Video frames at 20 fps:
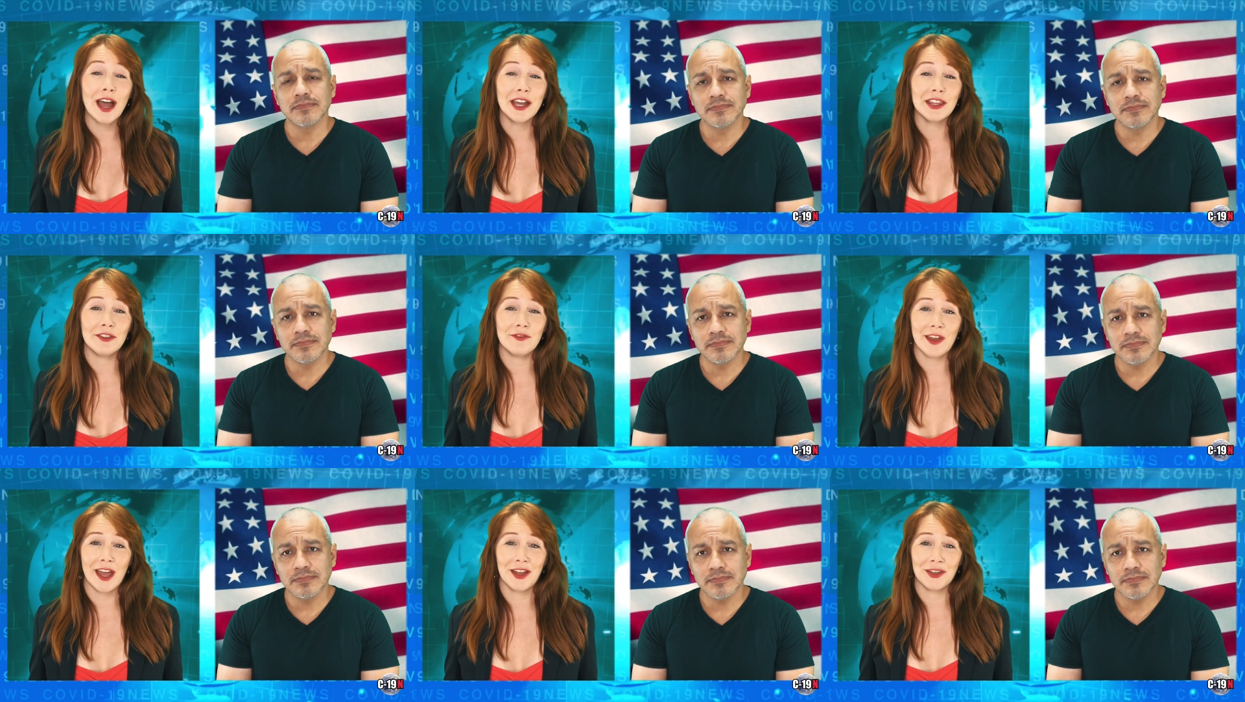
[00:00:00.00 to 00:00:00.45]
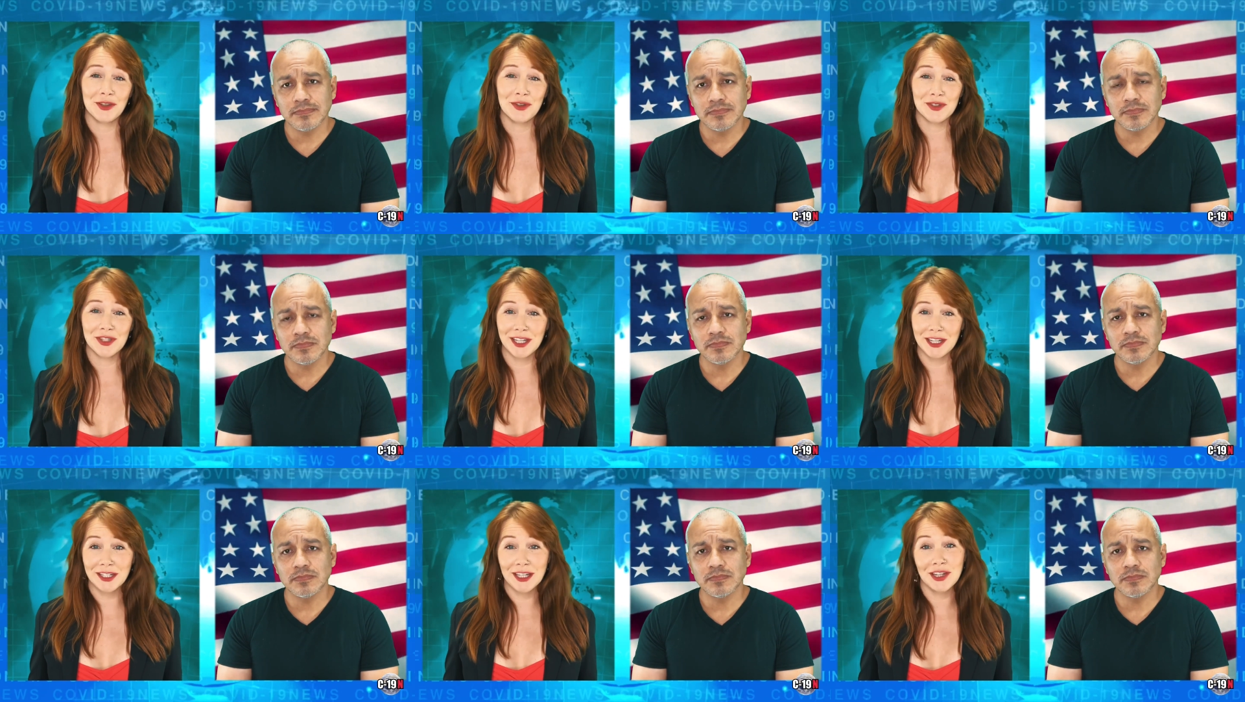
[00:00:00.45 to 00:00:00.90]
Speaker 1: the
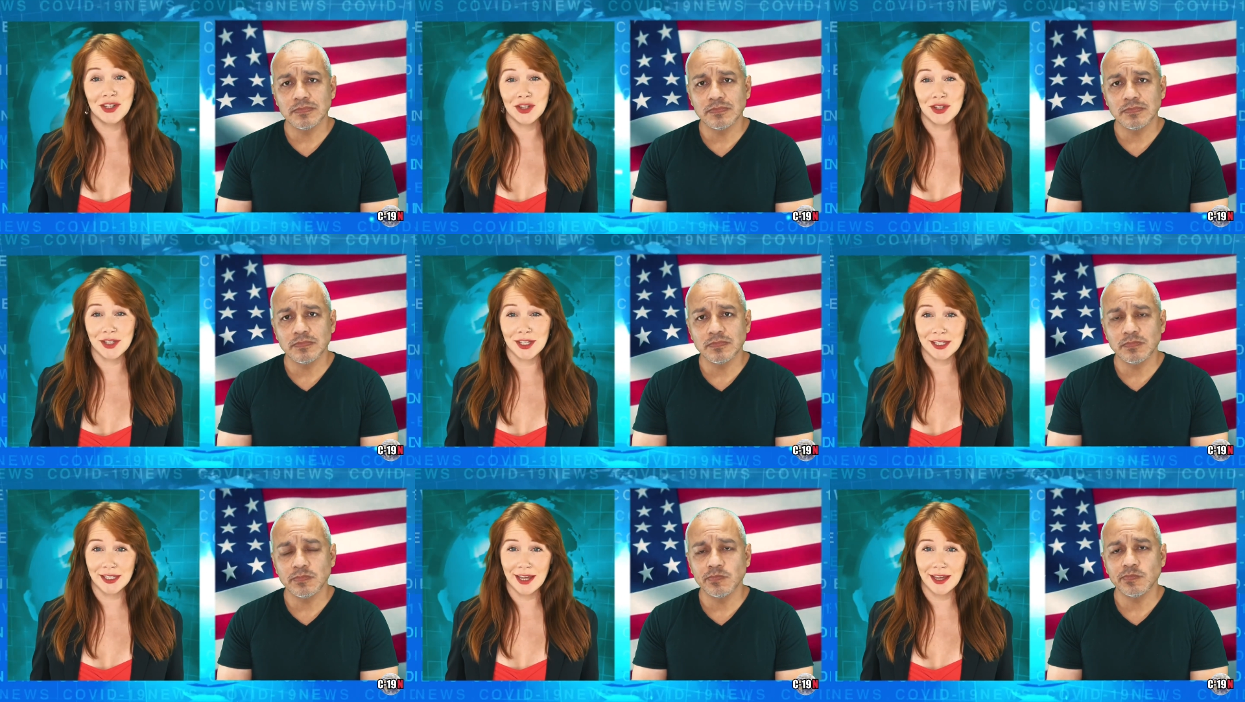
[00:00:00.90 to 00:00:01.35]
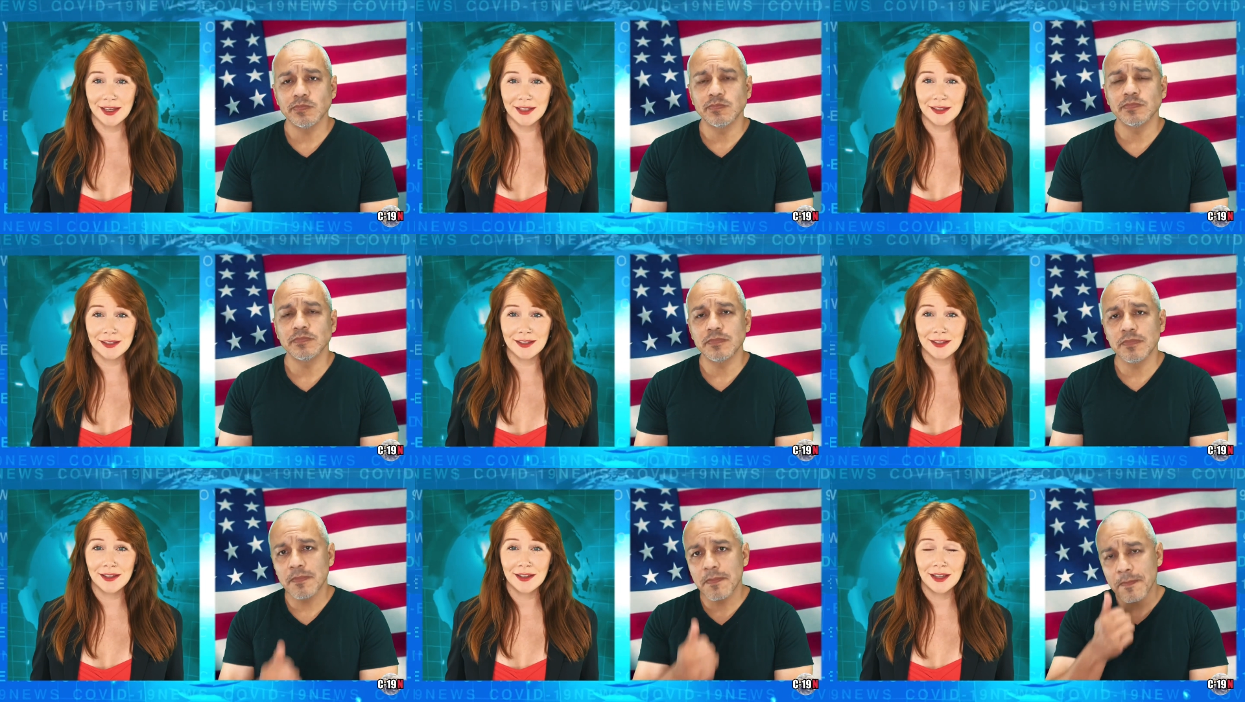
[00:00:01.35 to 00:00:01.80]
values he teaches his
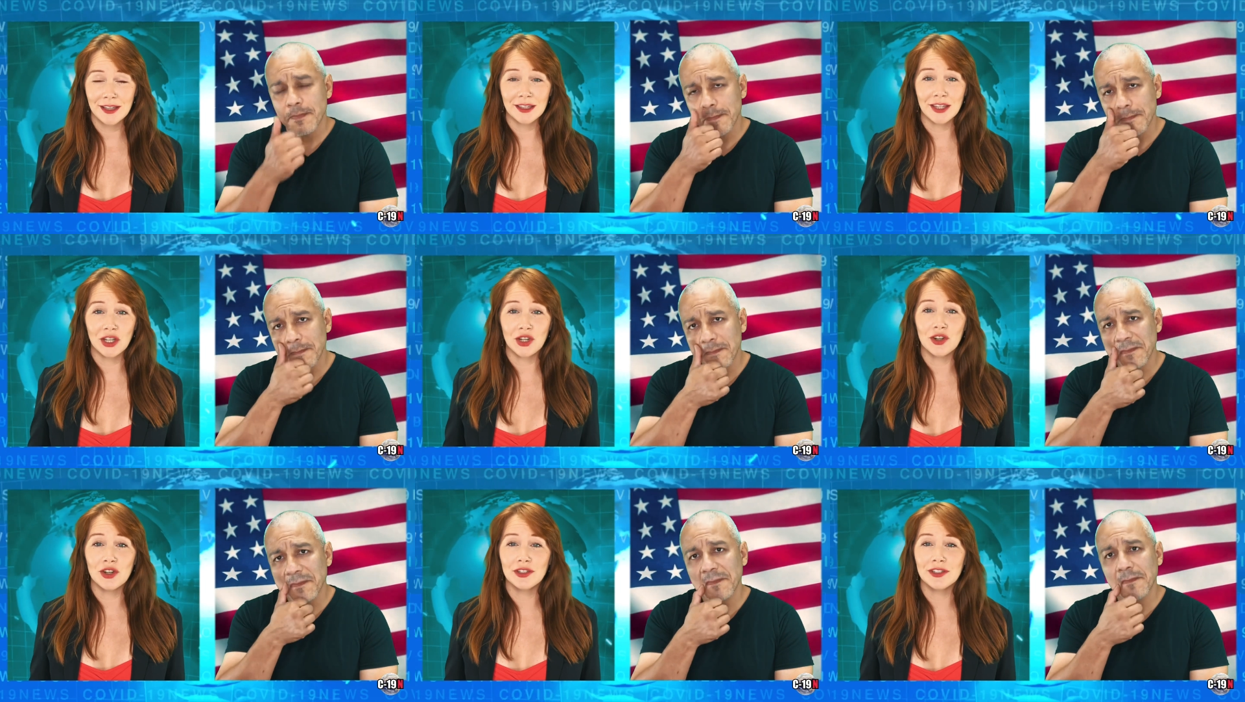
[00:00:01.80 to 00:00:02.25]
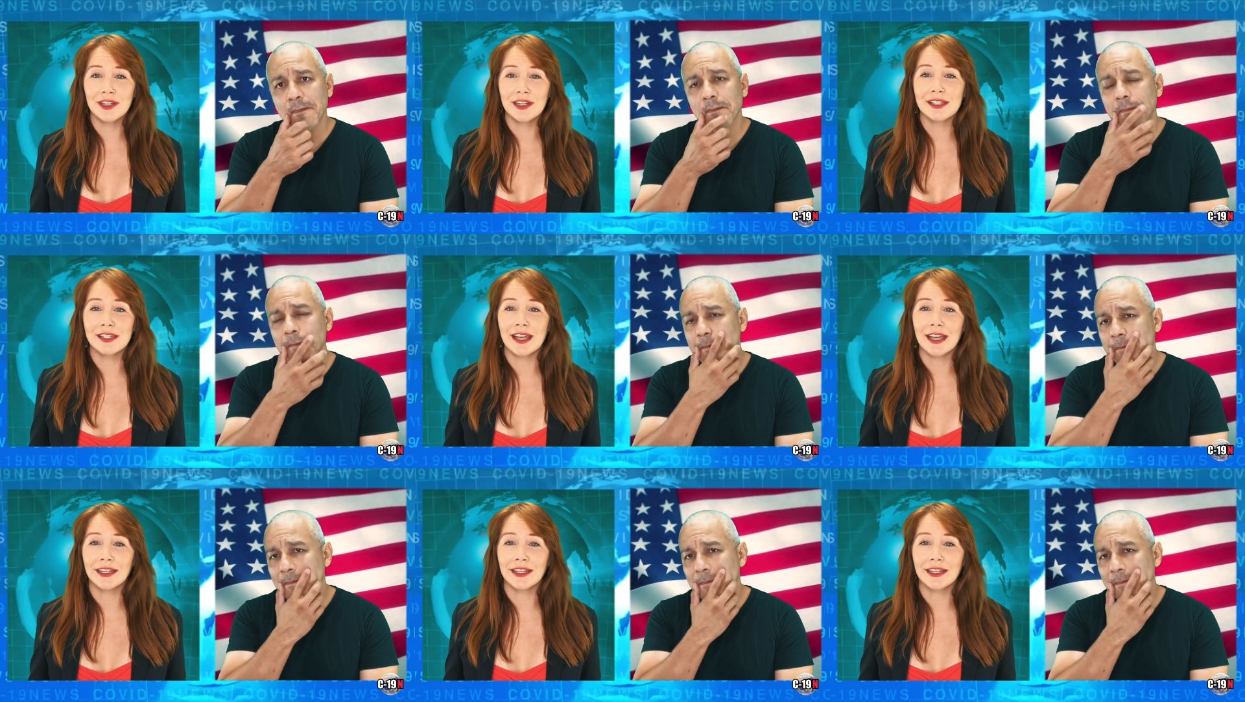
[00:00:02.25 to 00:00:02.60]
kids, that goodness